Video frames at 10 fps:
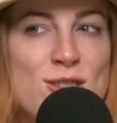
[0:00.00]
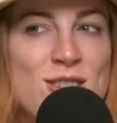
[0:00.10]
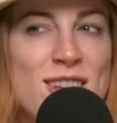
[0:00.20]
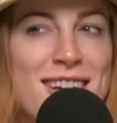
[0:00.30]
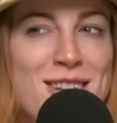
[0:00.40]

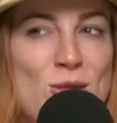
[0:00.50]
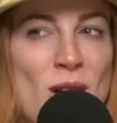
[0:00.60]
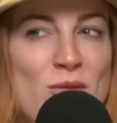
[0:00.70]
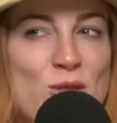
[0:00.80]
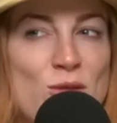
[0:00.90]
It's like you
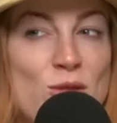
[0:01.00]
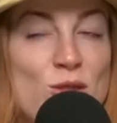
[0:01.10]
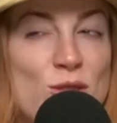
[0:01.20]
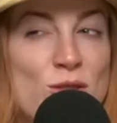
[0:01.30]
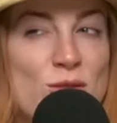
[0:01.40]
have
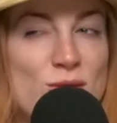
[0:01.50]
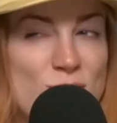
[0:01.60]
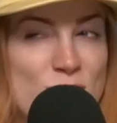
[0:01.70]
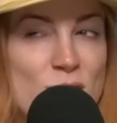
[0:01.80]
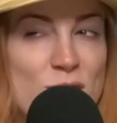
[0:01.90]
your
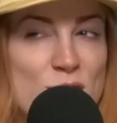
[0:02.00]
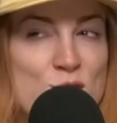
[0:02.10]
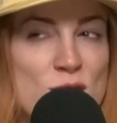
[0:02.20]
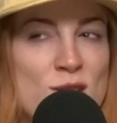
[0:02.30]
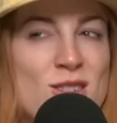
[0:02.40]

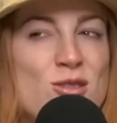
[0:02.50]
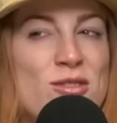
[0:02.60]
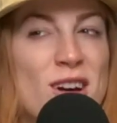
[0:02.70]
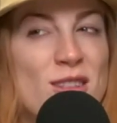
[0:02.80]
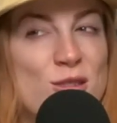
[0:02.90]
refrigerator, and then you've
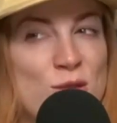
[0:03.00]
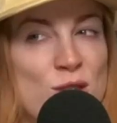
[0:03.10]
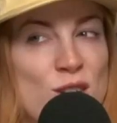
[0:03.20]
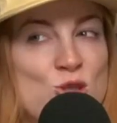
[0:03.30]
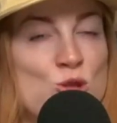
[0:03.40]
got the
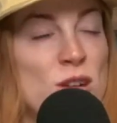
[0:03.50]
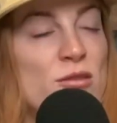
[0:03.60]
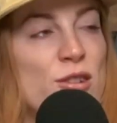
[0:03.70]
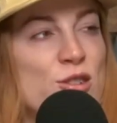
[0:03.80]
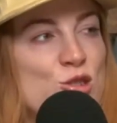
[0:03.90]
garage drink
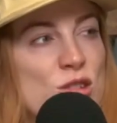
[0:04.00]
fridge.